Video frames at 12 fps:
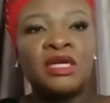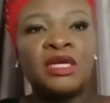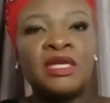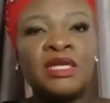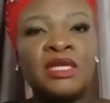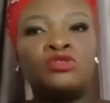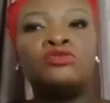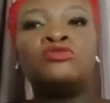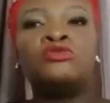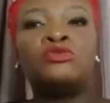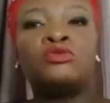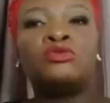this is
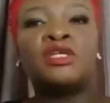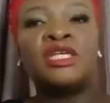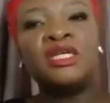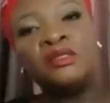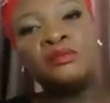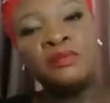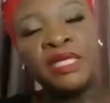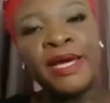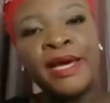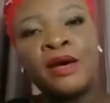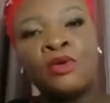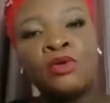about to
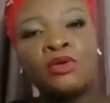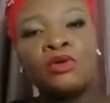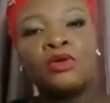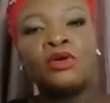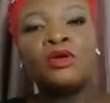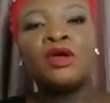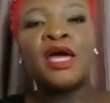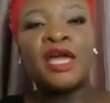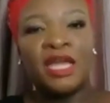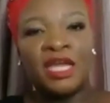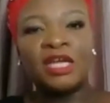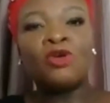kill me now,
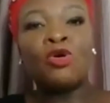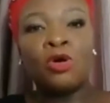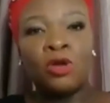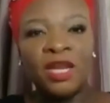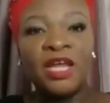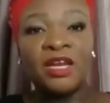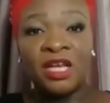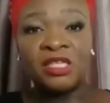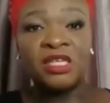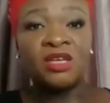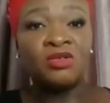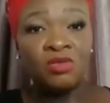I call
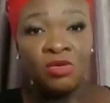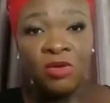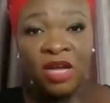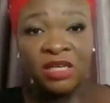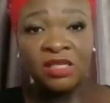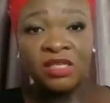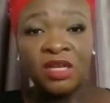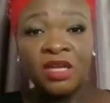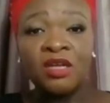and I say, you know what